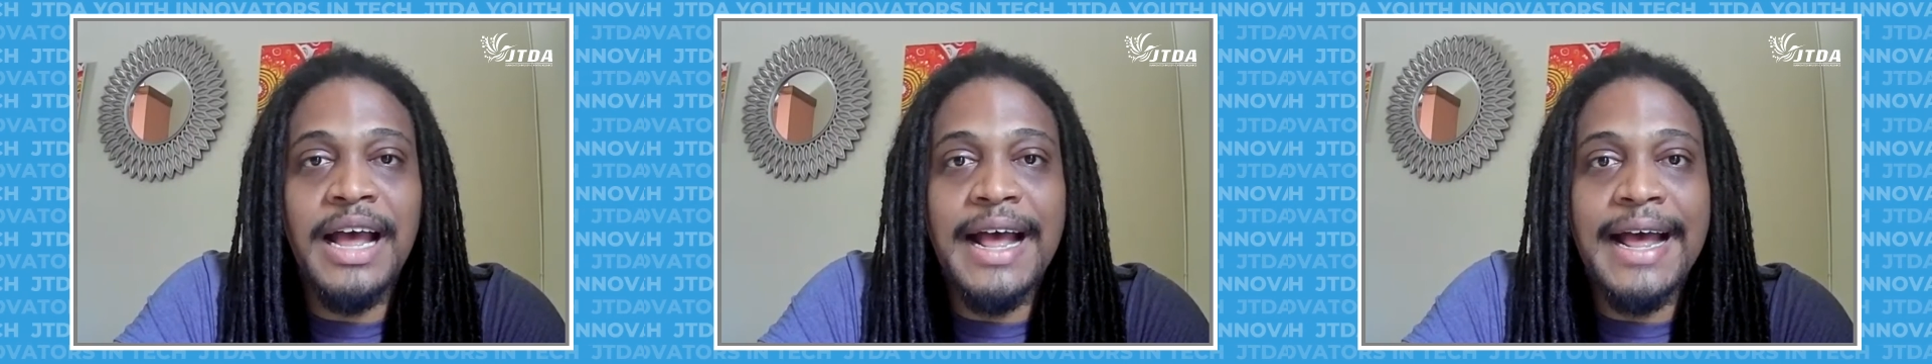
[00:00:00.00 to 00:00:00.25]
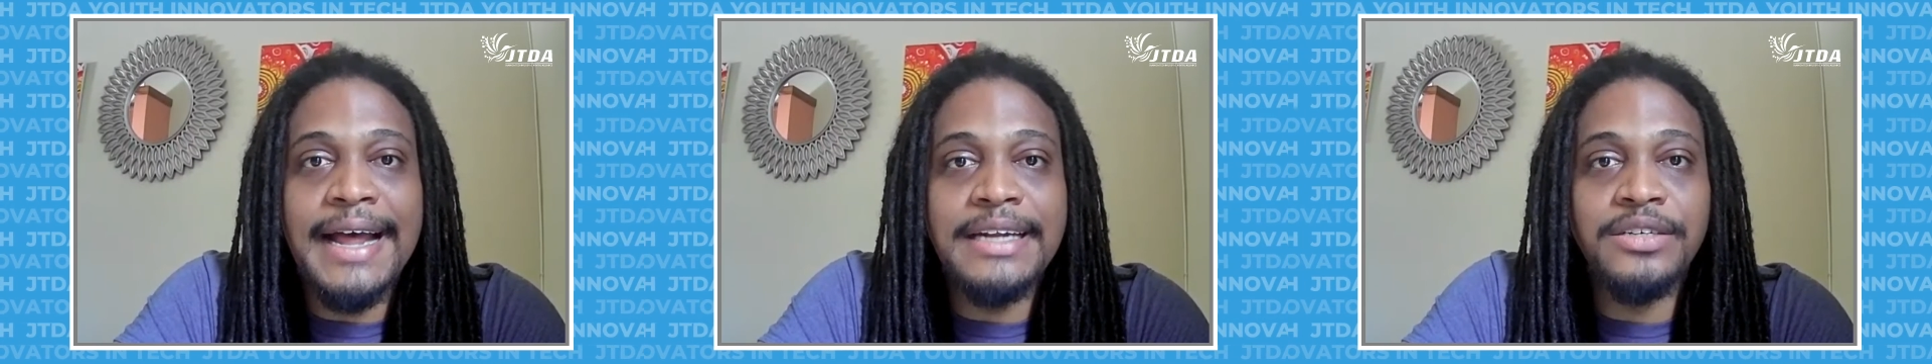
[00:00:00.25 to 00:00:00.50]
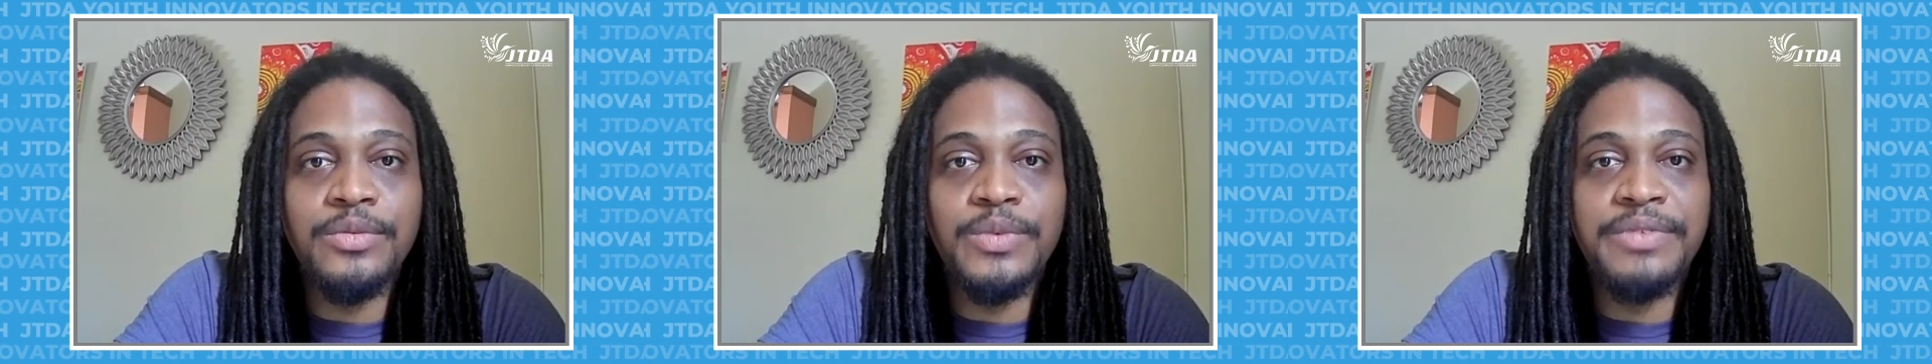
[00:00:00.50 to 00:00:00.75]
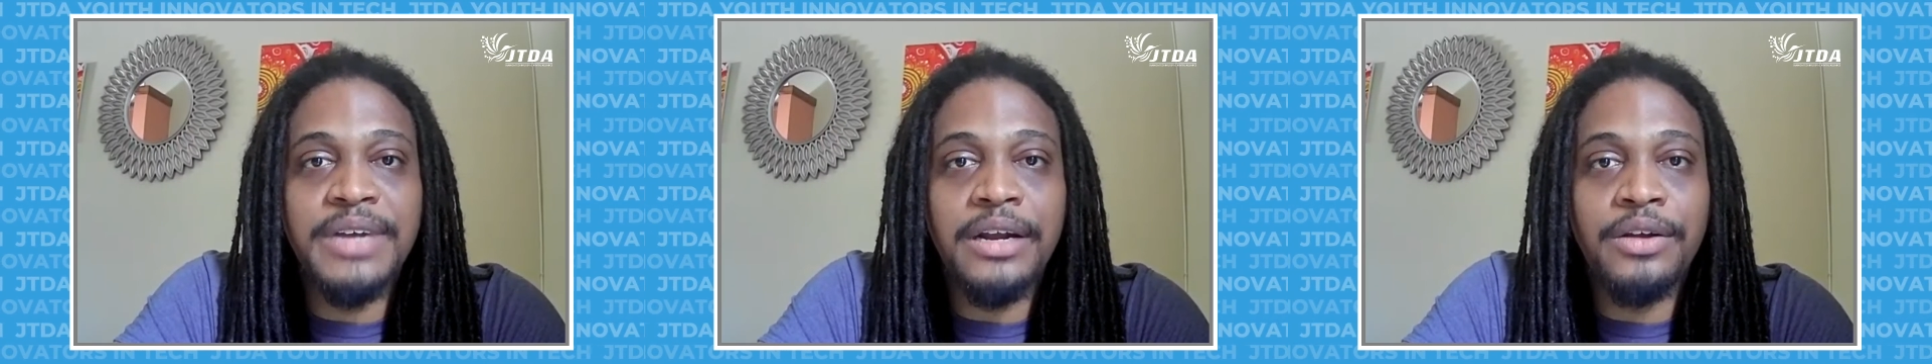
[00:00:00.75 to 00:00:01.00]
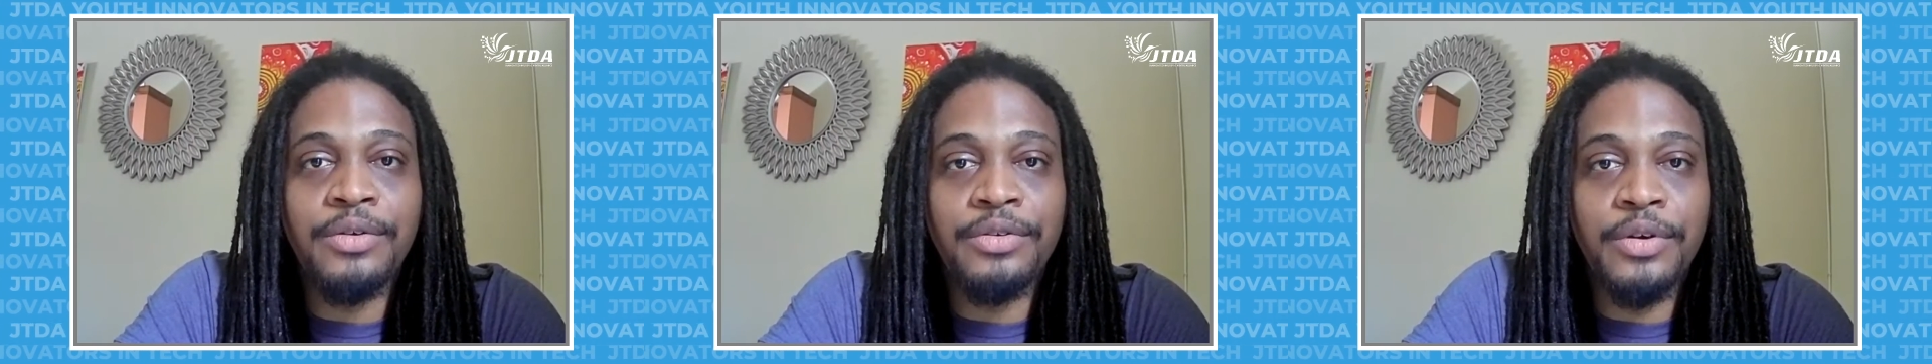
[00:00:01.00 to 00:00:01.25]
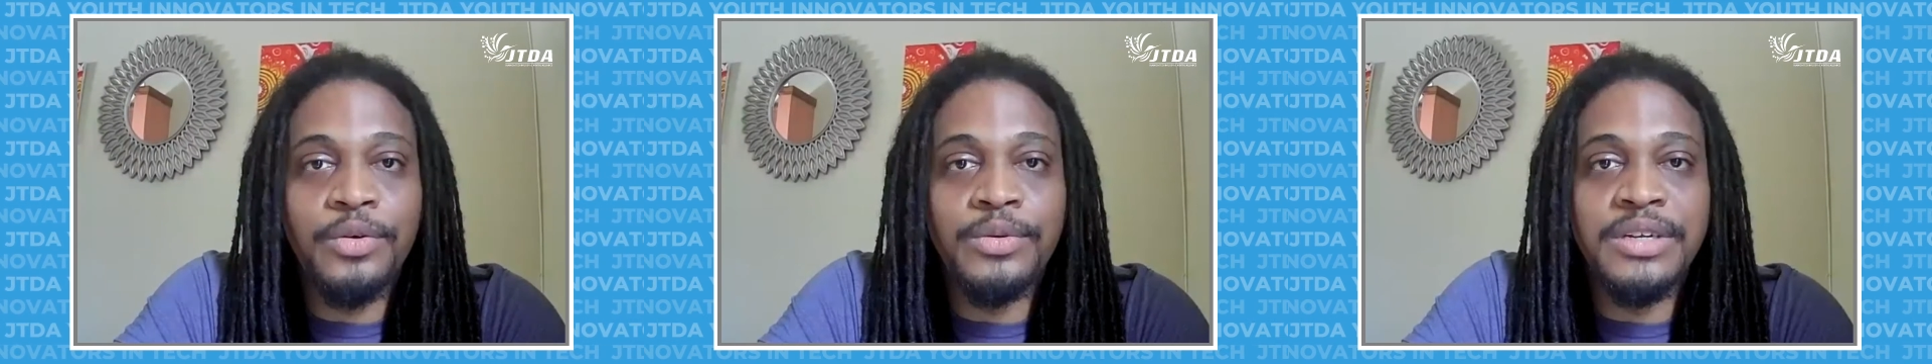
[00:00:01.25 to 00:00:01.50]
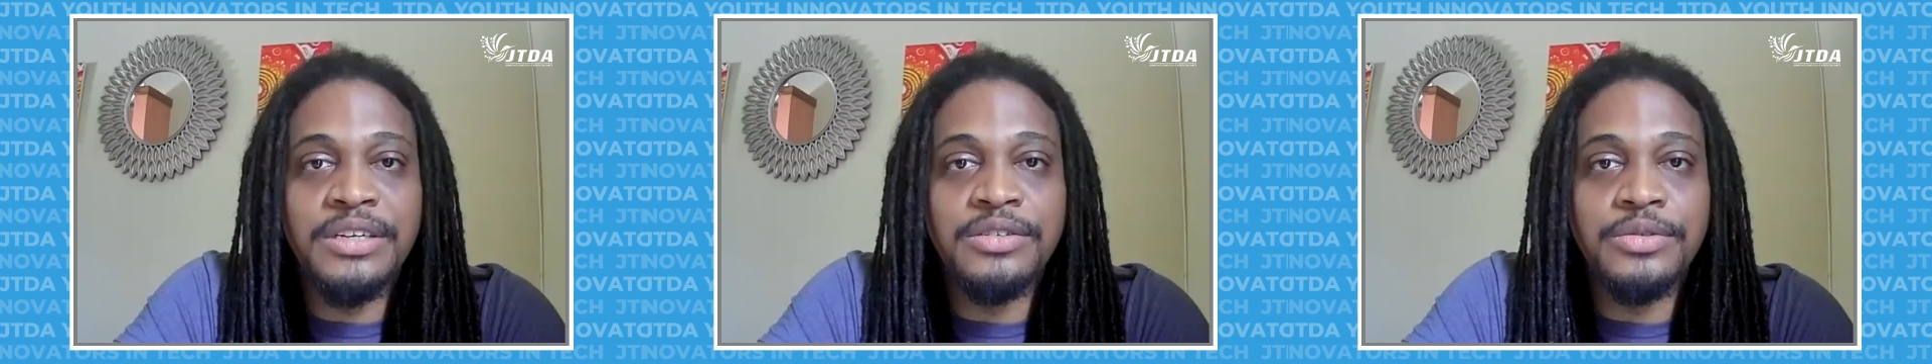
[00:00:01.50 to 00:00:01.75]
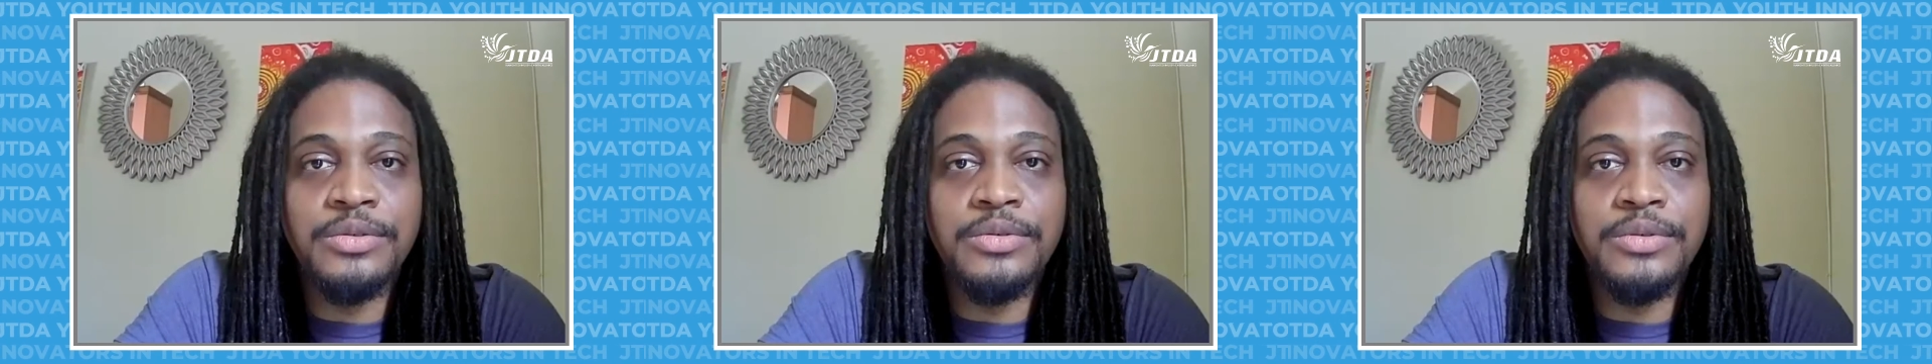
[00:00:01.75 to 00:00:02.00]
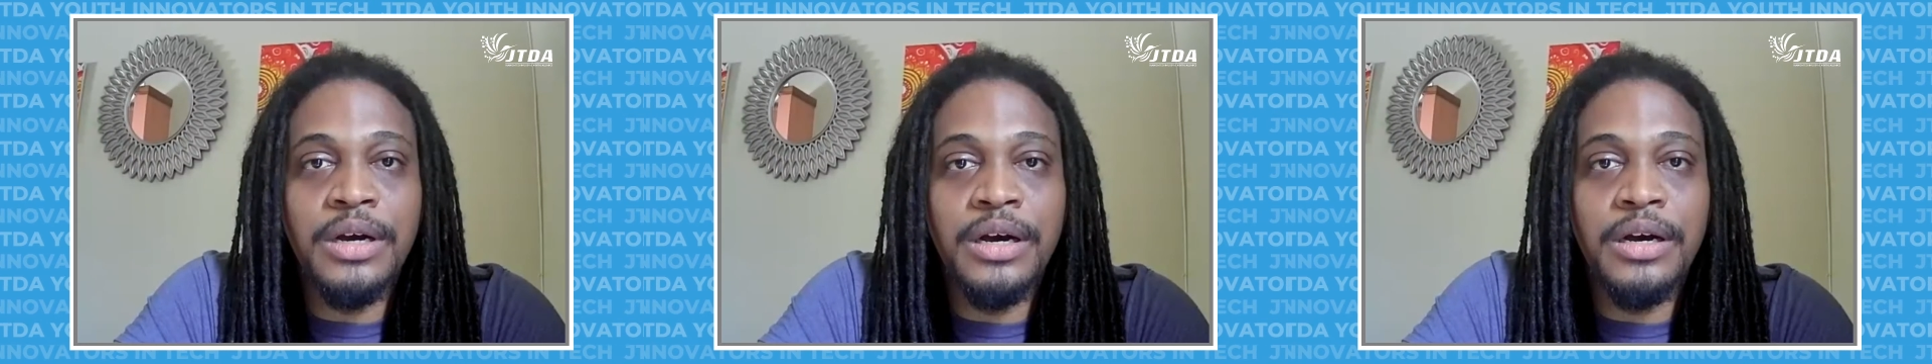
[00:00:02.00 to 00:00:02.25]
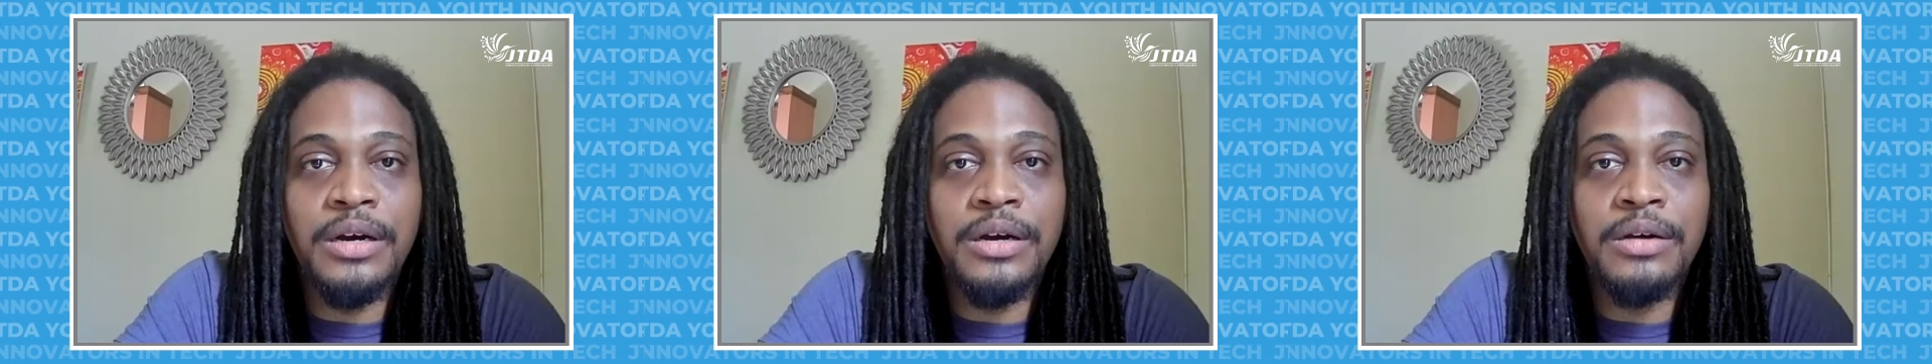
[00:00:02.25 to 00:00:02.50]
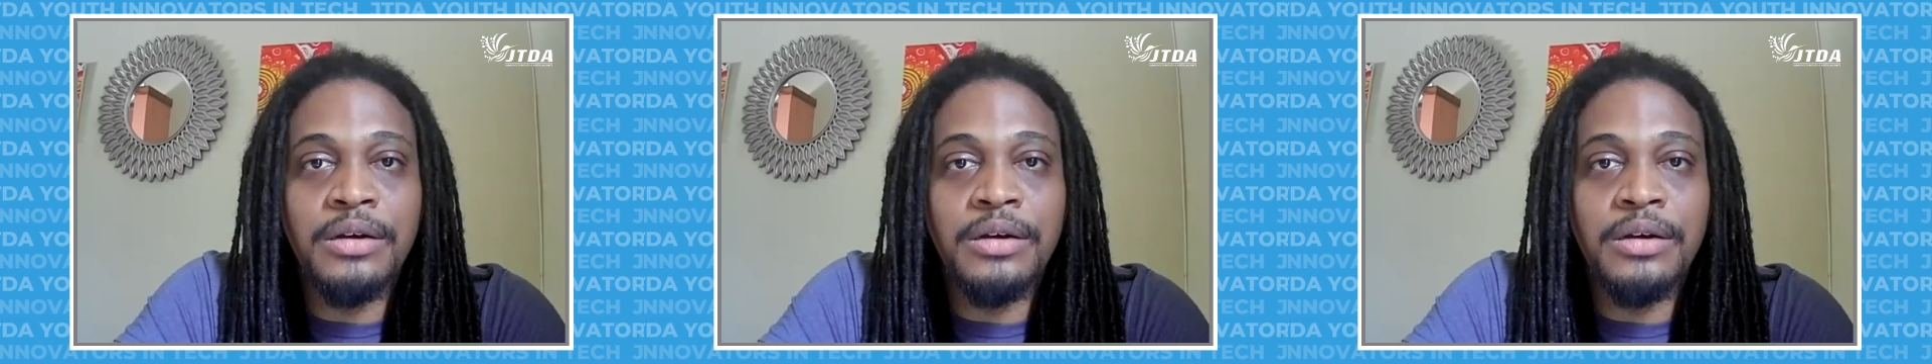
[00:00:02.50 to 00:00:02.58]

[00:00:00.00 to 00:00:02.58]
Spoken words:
and we've kind of grown into a